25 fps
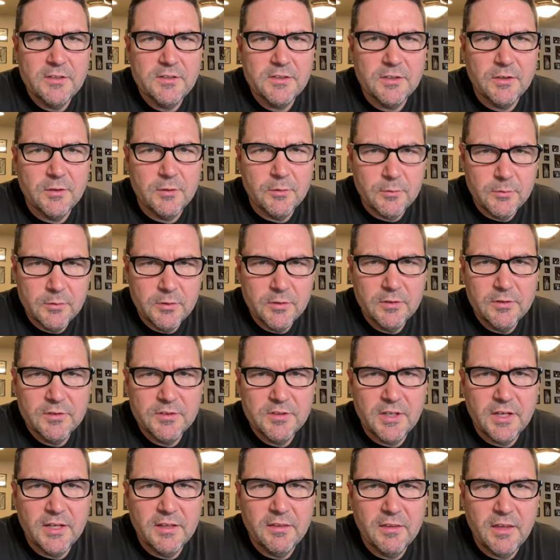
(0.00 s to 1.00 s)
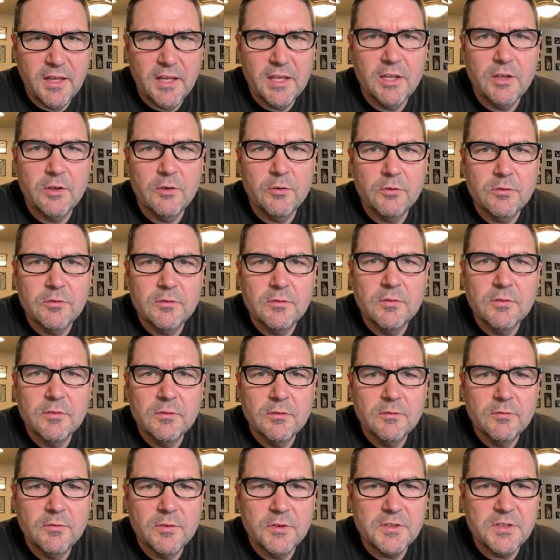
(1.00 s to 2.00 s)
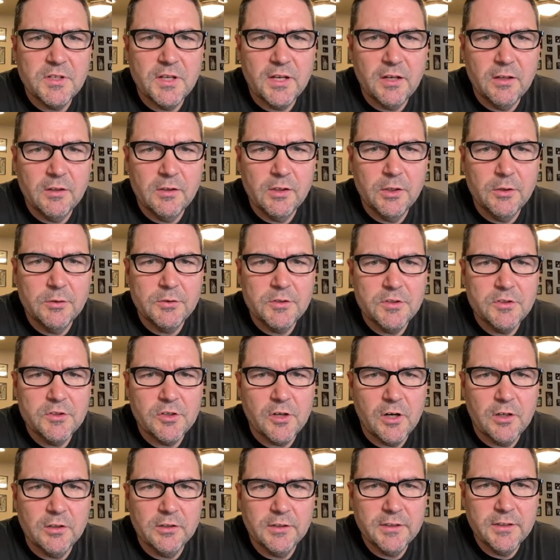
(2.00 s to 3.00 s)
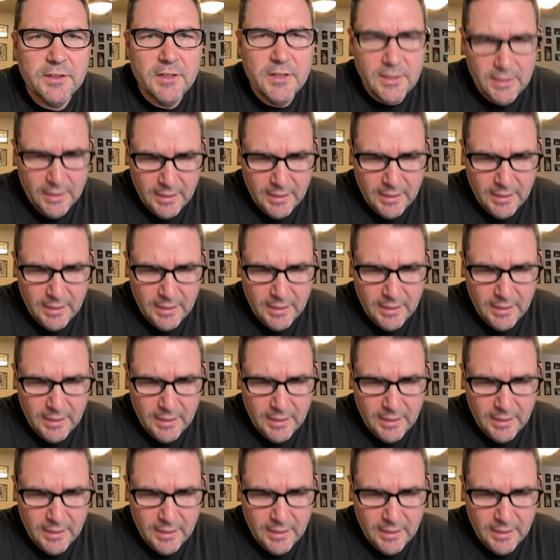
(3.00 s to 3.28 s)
so say thank you for saying hello to Charlie.